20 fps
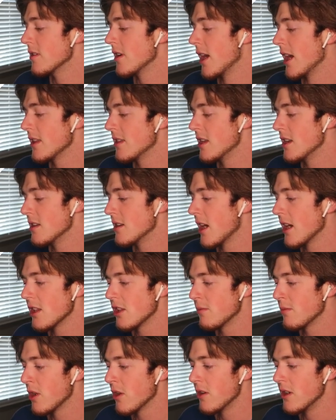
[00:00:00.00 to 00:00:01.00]
I think
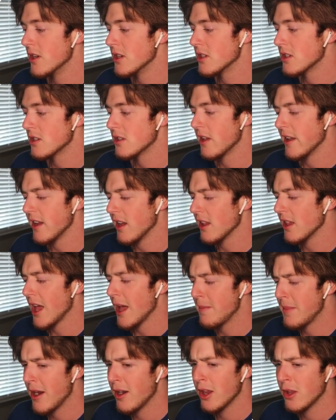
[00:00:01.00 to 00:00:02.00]
Kyler Murray's like a
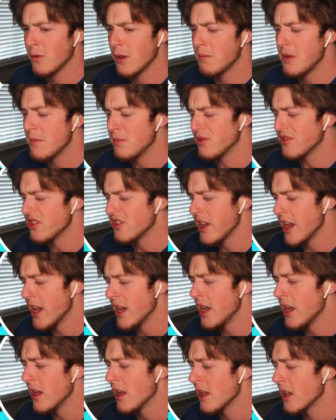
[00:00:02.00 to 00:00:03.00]
lot better than what people
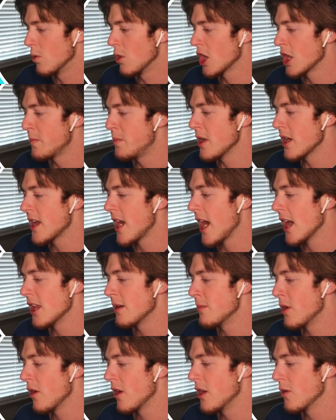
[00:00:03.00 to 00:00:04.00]
say. We're going to put
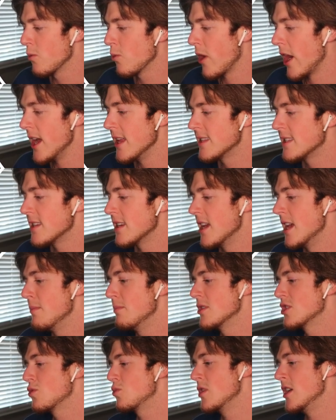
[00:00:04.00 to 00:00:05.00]
Kyler Murray right in
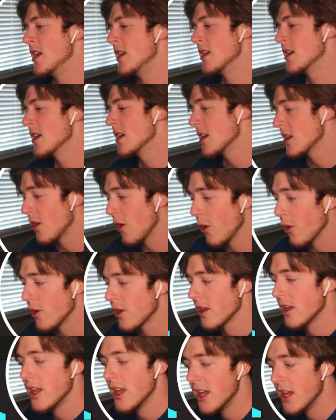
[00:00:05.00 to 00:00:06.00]
between
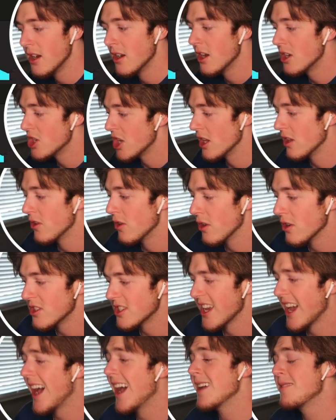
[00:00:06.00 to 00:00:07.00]
Kirk and Jalen
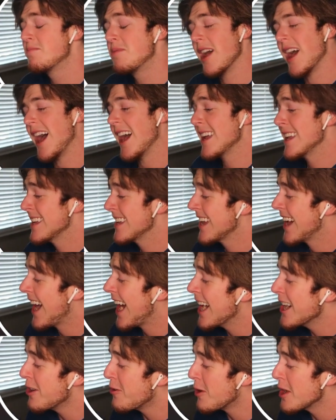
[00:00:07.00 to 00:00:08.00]
Hurts. I
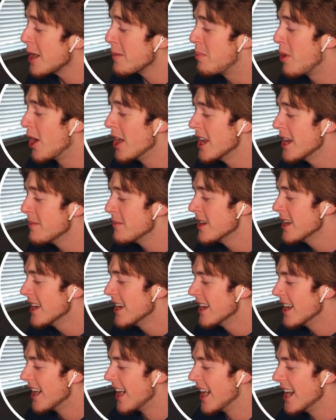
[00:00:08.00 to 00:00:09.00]
kind of want to put him
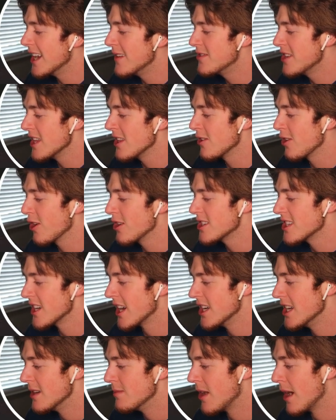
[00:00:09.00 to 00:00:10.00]
ahead of Jalen Hurts, and
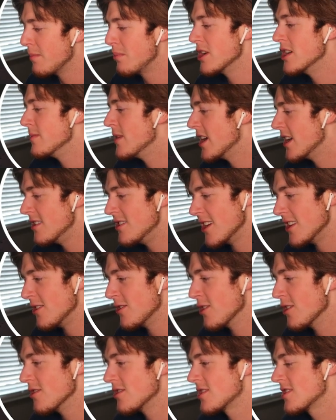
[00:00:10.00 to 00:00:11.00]
I'm putting him ahead of Jalen
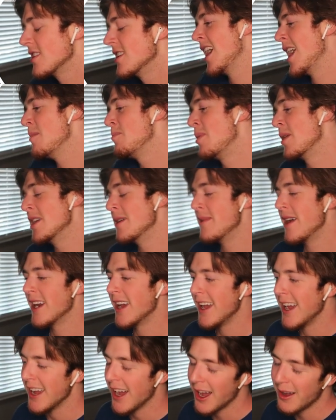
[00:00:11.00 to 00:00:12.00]
Hurts.
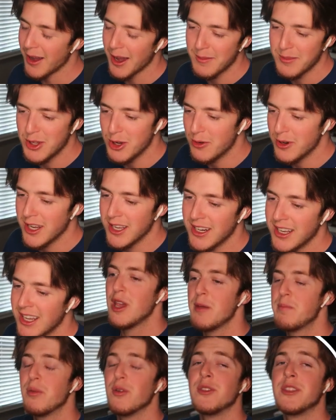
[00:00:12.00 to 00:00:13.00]
I'm doing it.
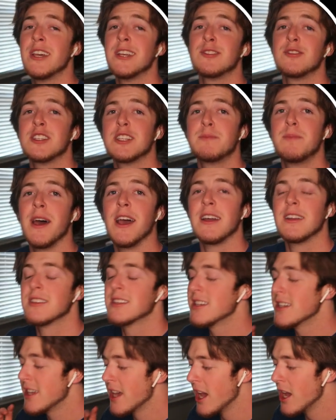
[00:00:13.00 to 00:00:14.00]
People
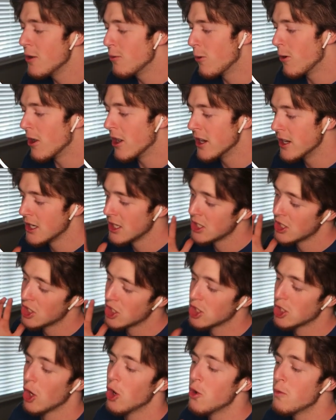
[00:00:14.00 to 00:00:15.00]
disrespect K1
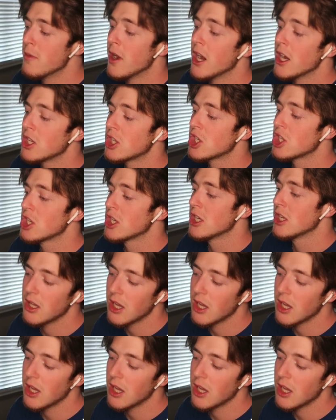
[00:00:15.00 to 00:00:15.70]
so much.